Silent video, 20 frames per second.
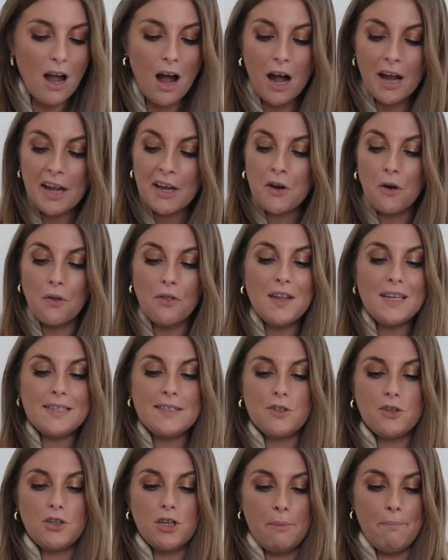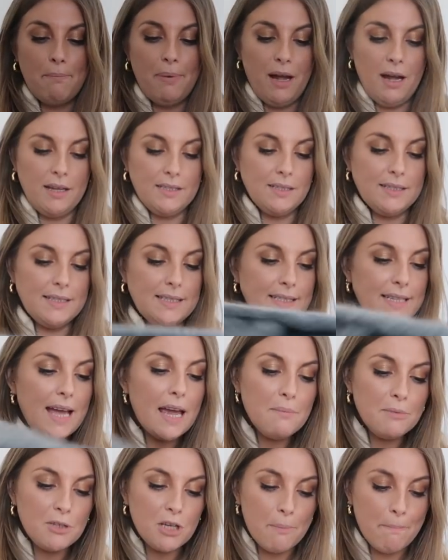I got this jumper. So it's the
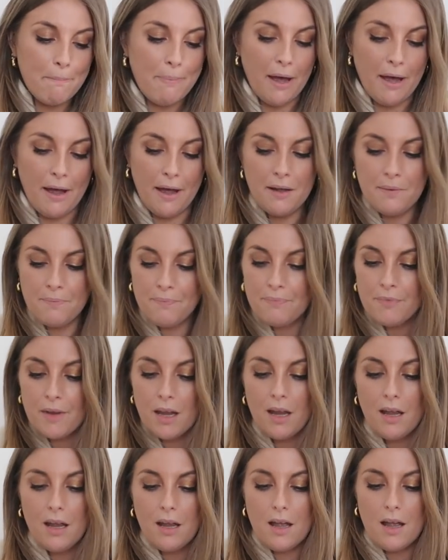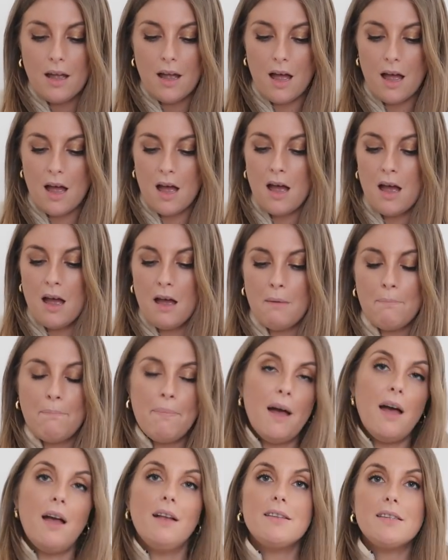same jumper, Uh,
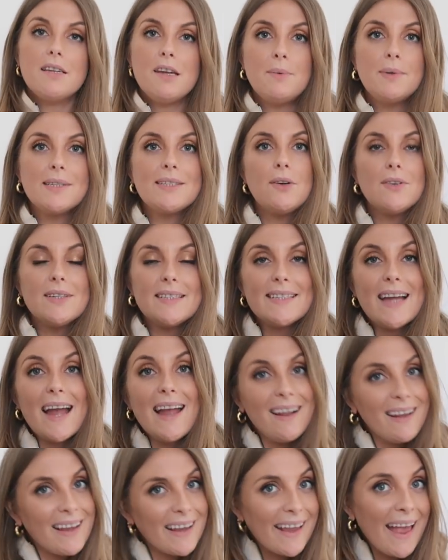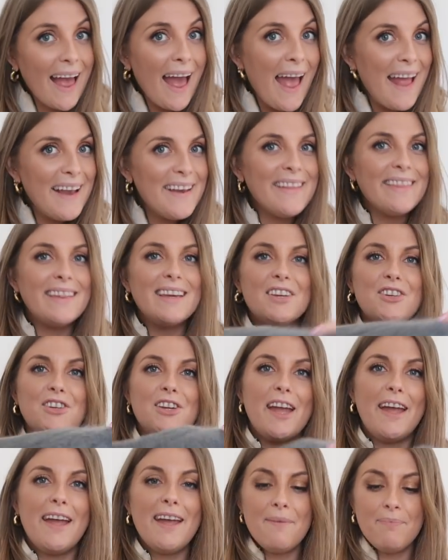but it was on sale again this
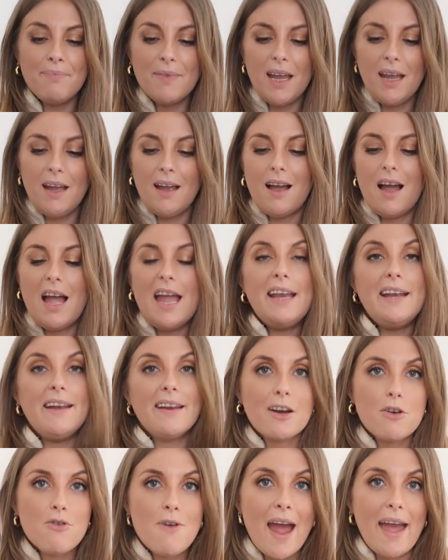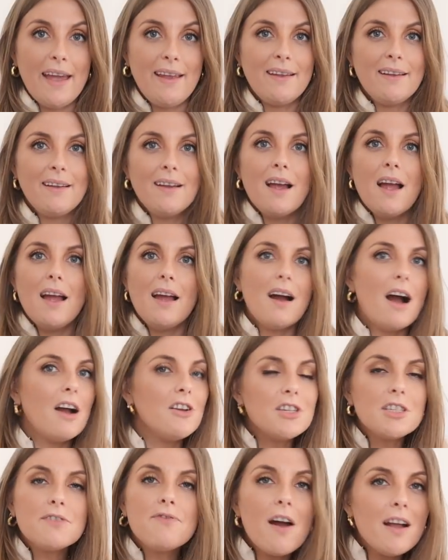year in grey. I
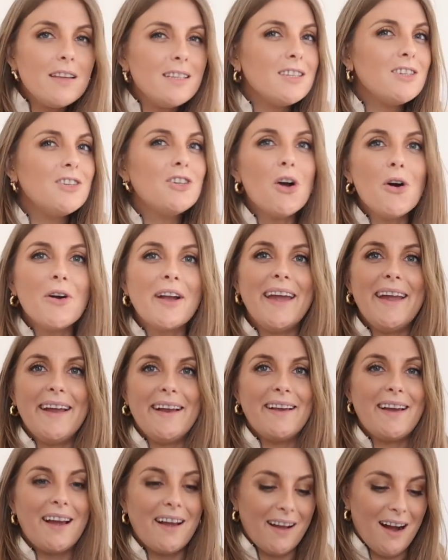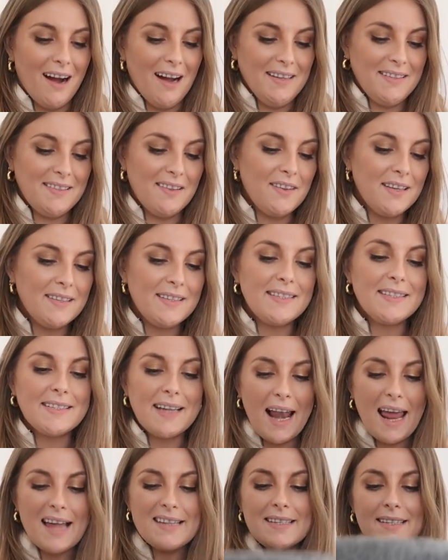just find it shocking, guys, that this
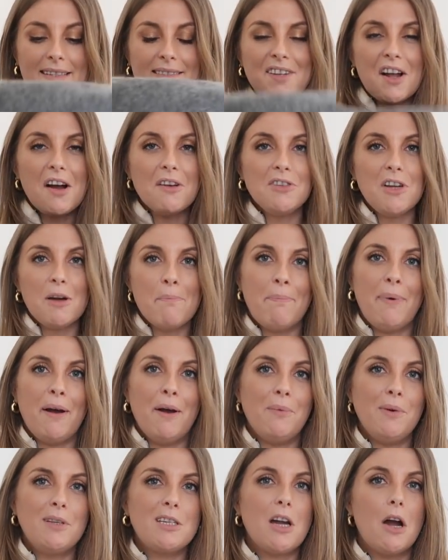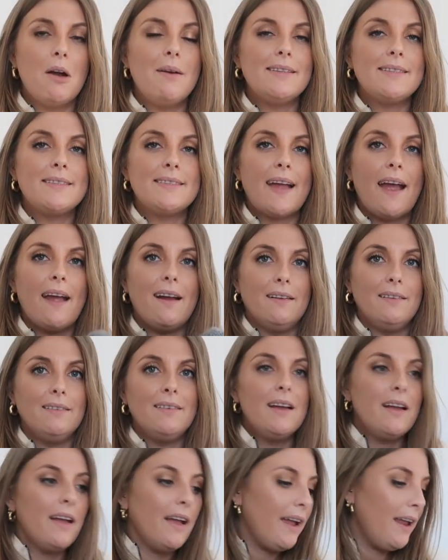classic style jumper would go in sale
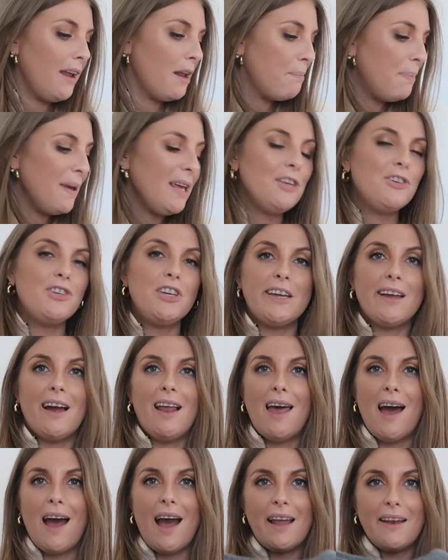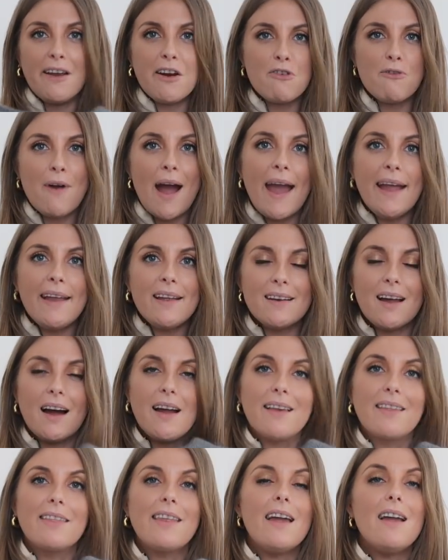in a peachy colour and a grey.
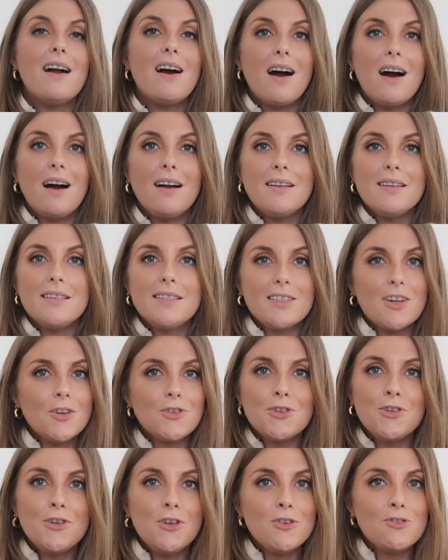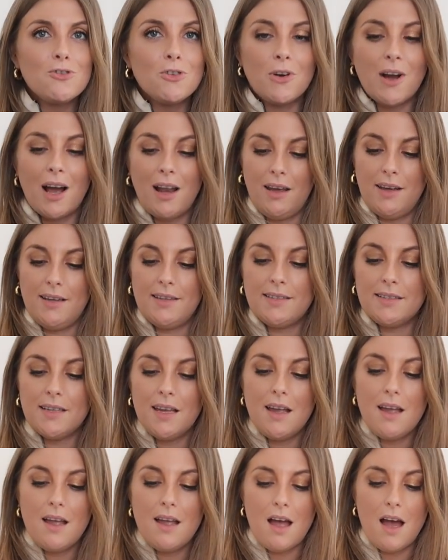Like, they are such neutral colours,
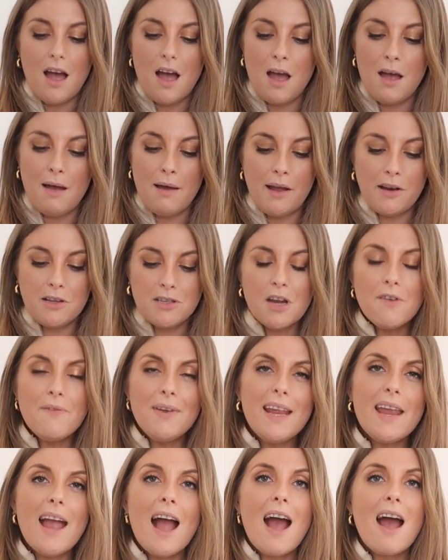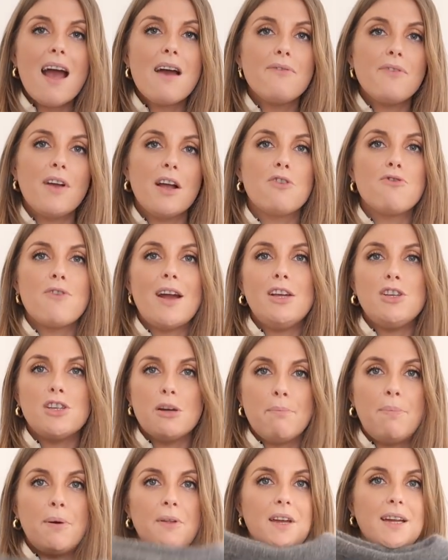uh, and I don't really have a grey
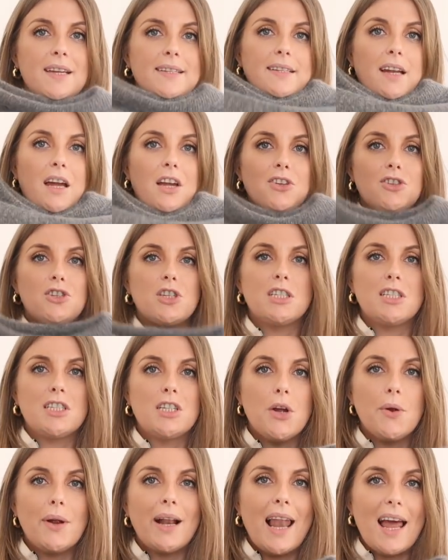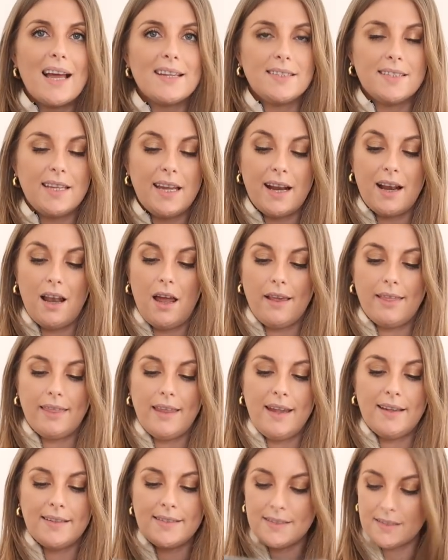jumper that is like just so classic like
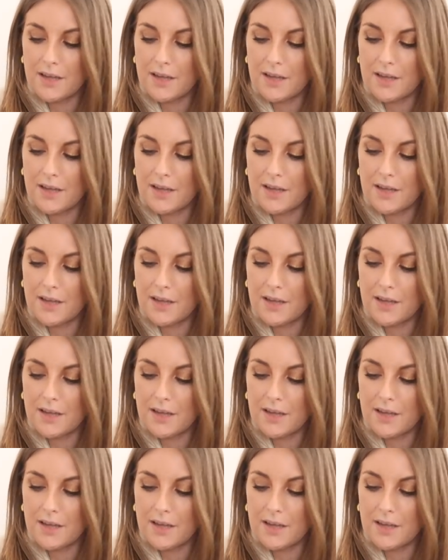this.